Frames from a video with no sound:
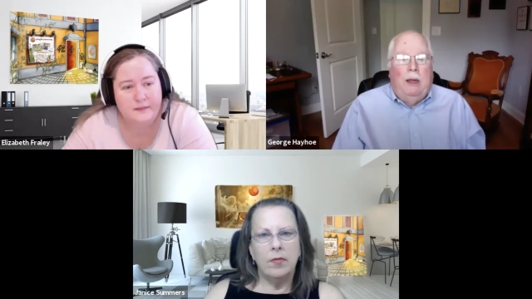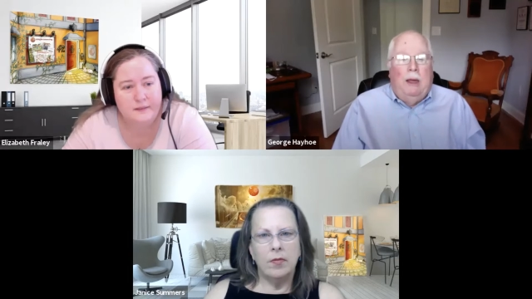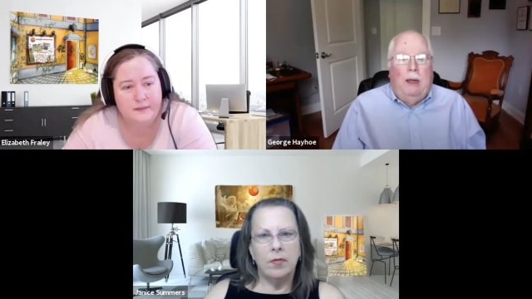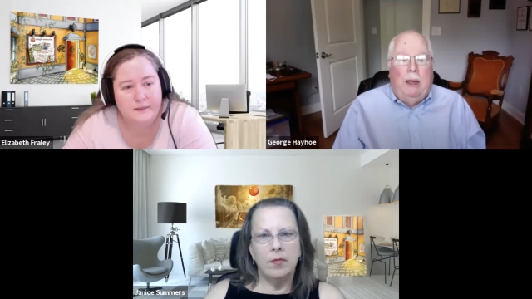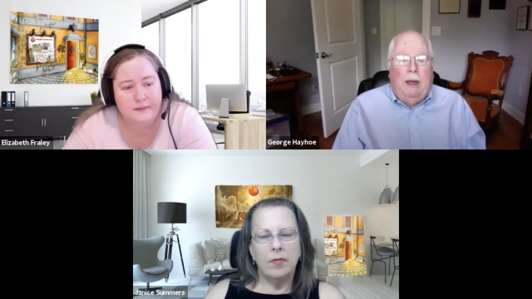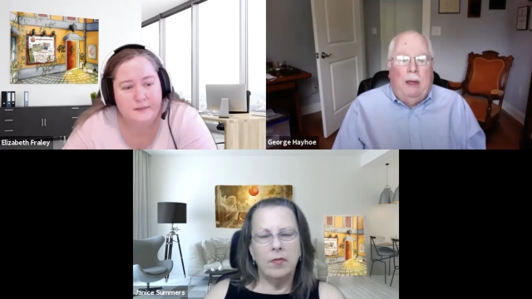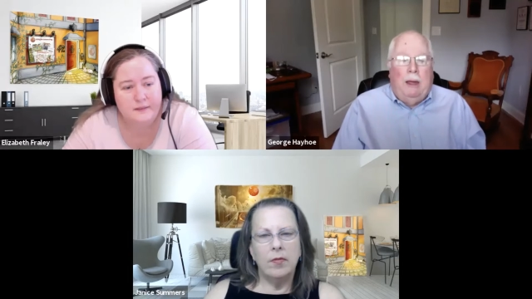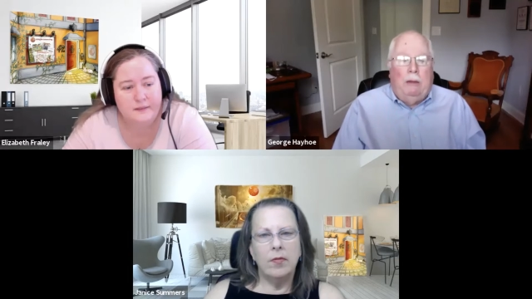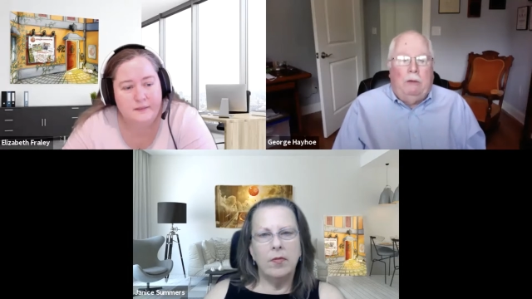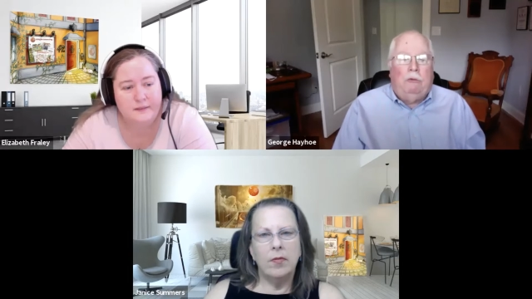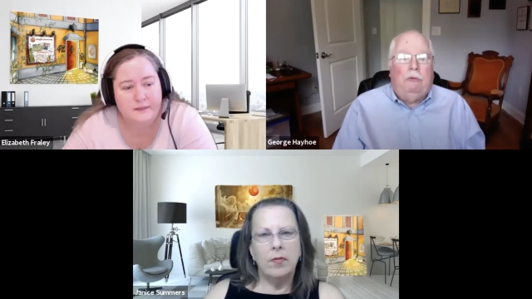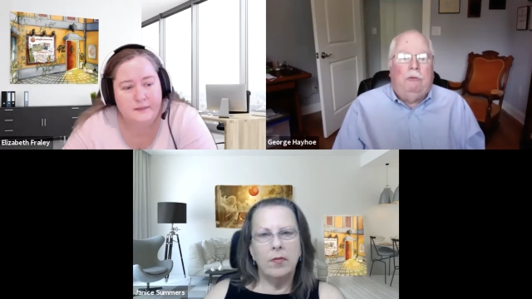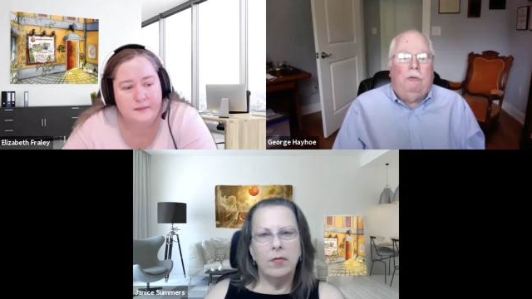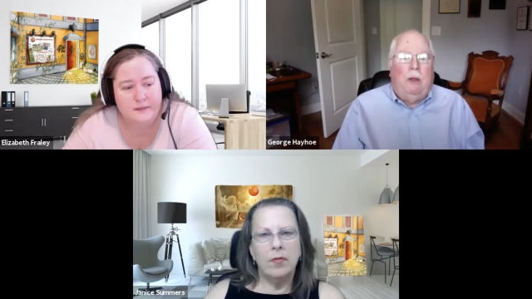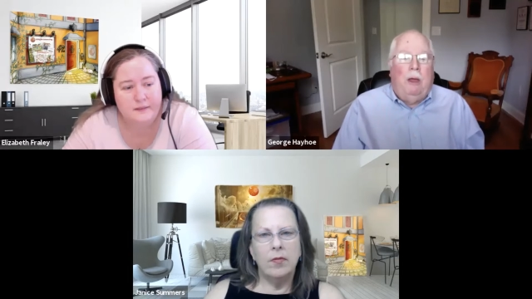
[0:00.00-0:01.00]
Speaker 1: has
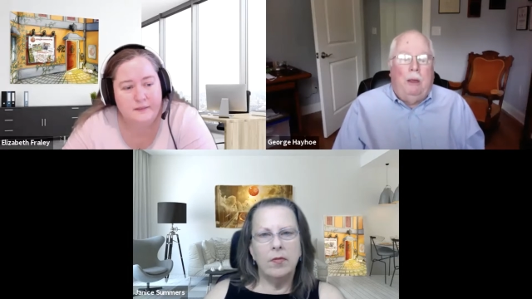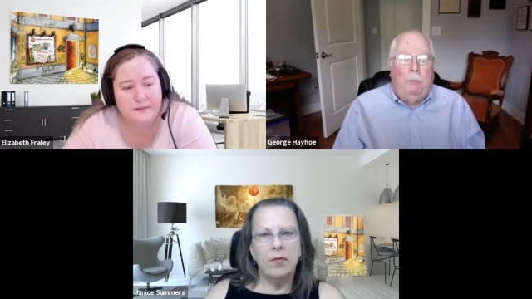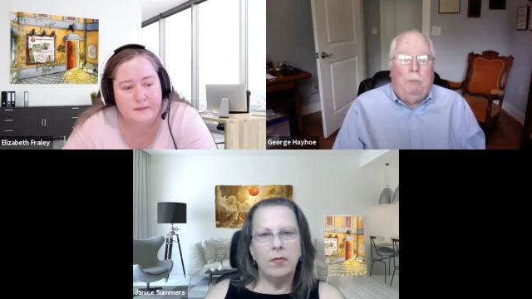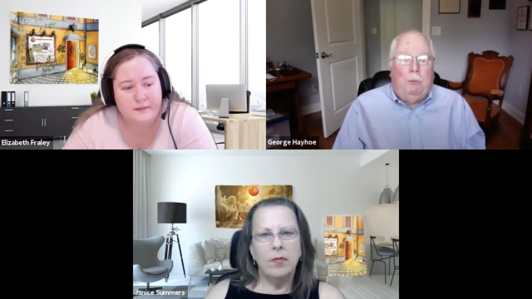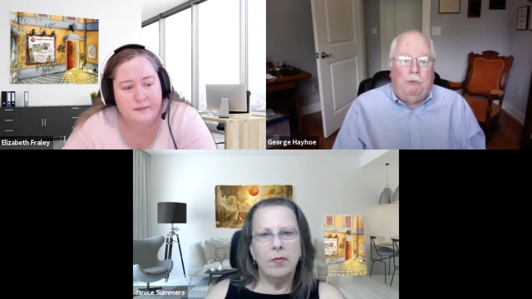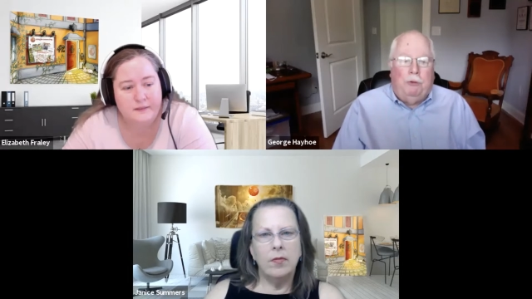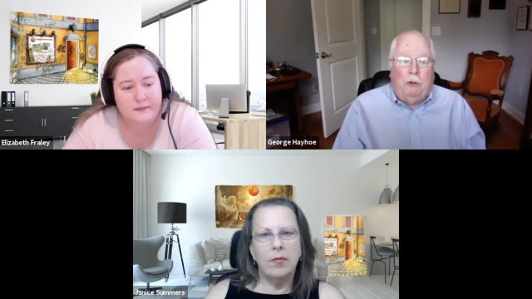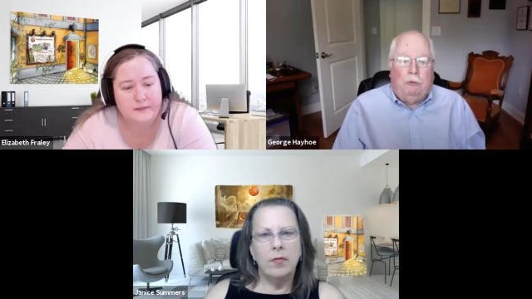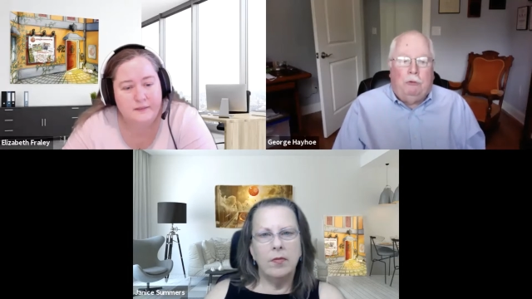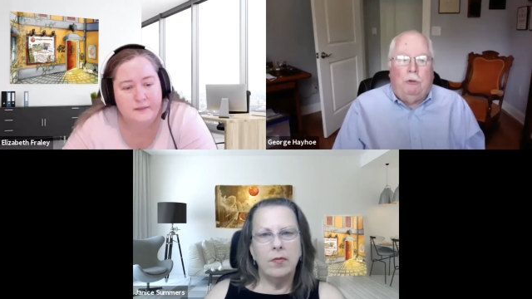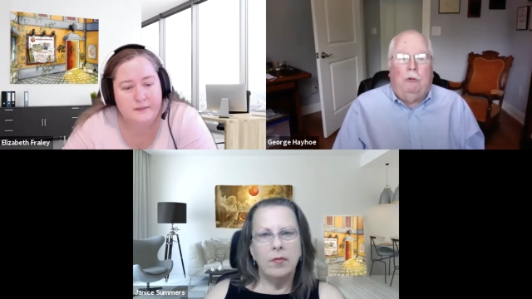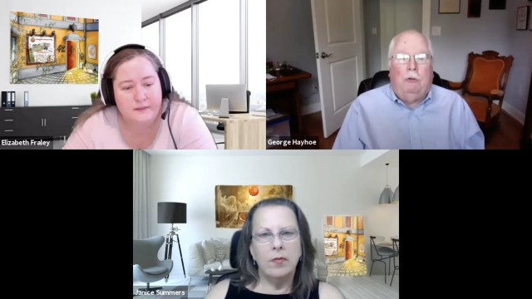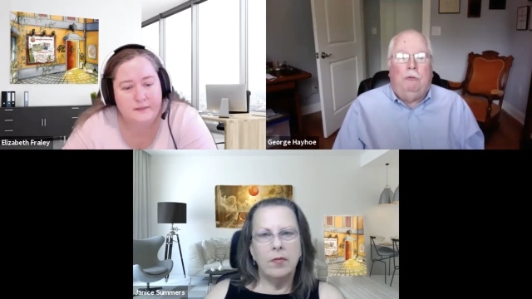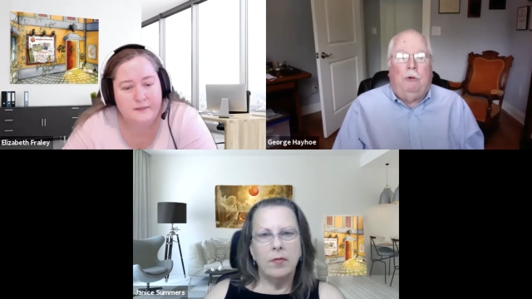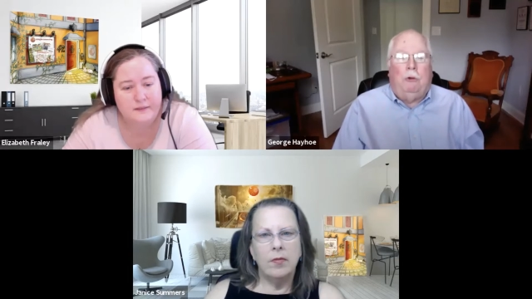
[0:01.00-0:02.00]
a
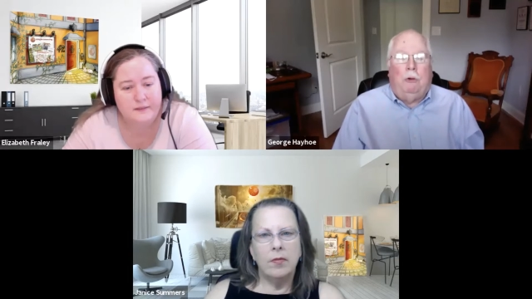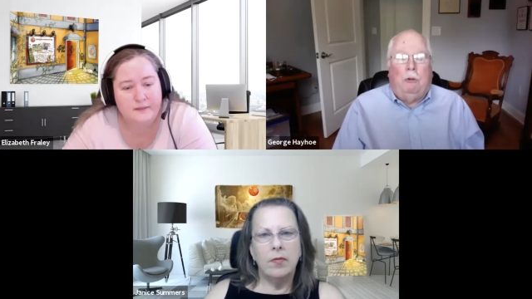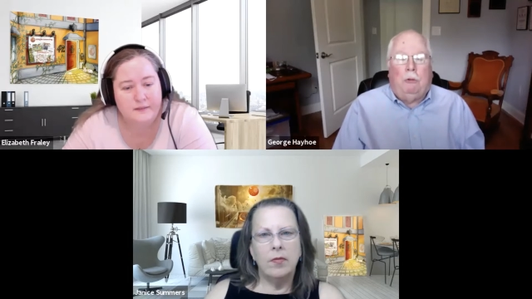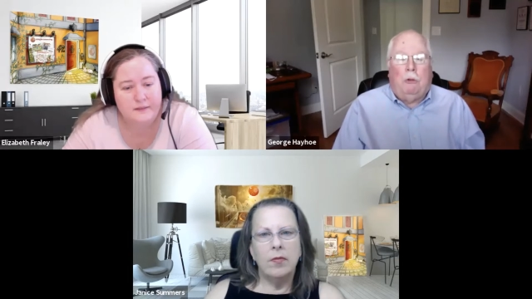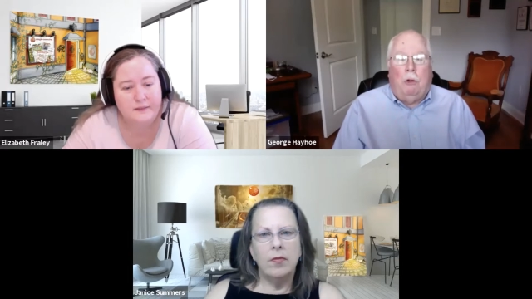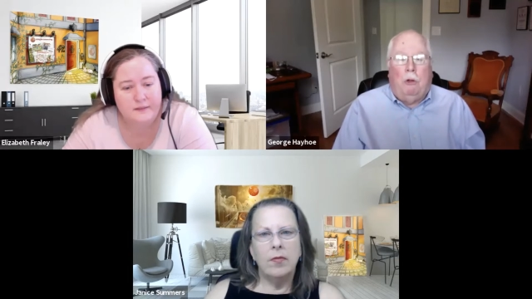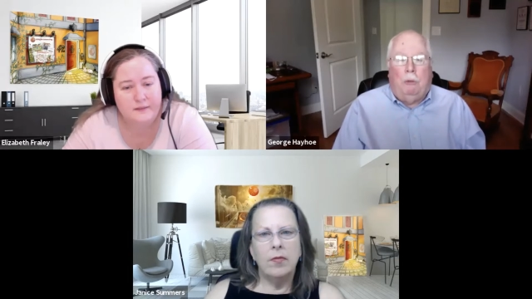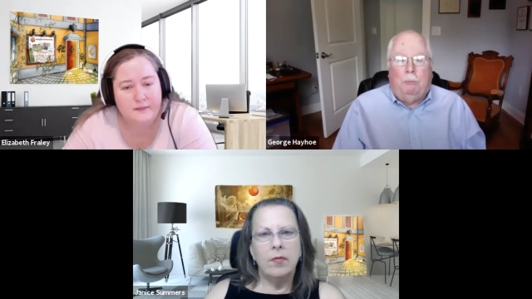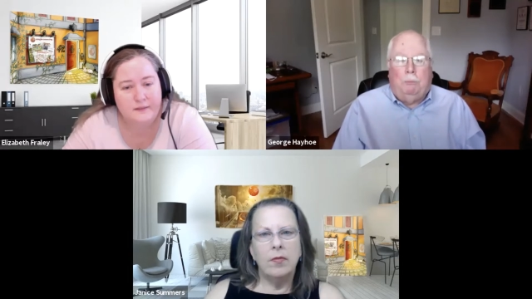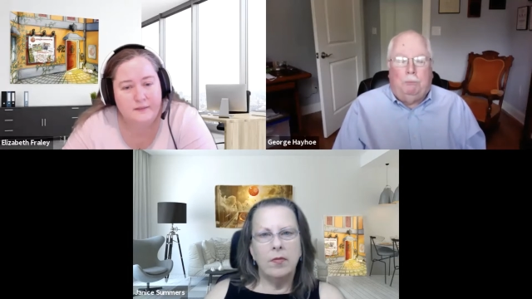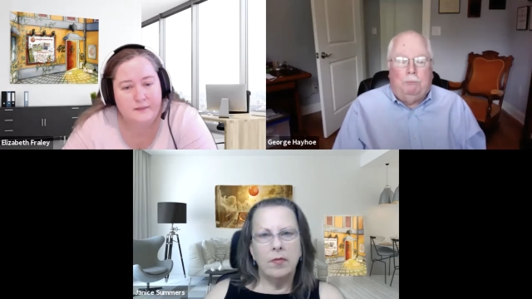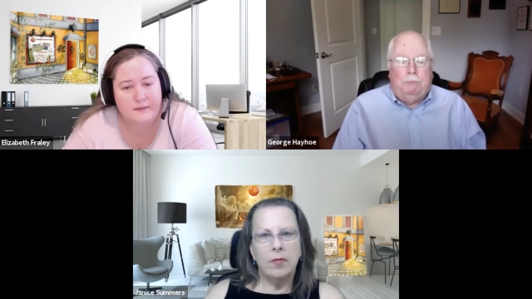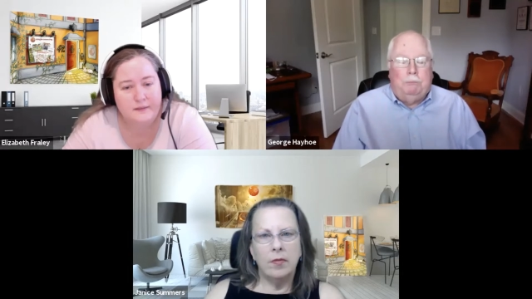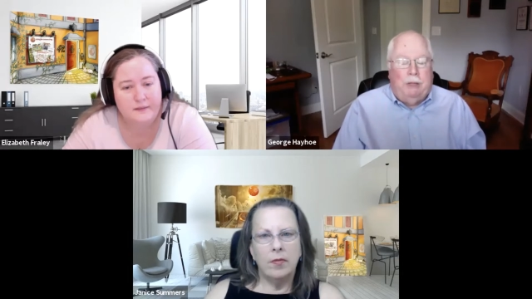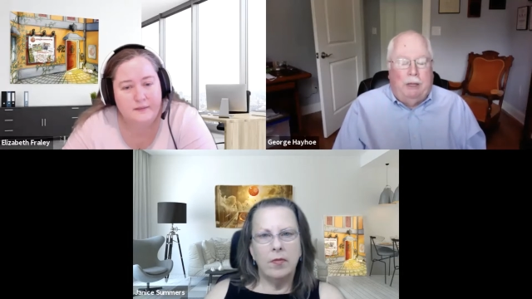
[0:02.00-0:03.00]
professional journal called
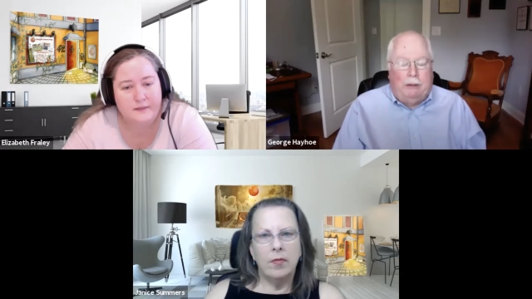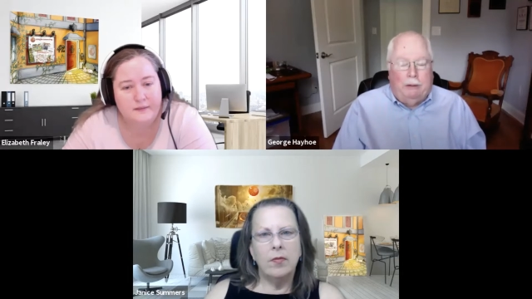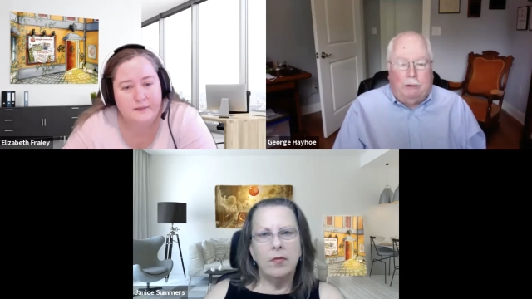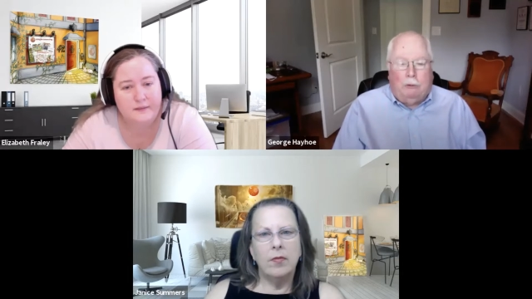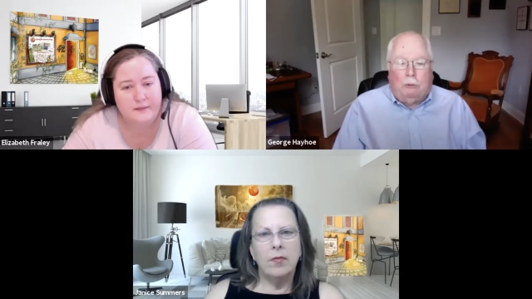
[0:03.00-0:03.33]
Technical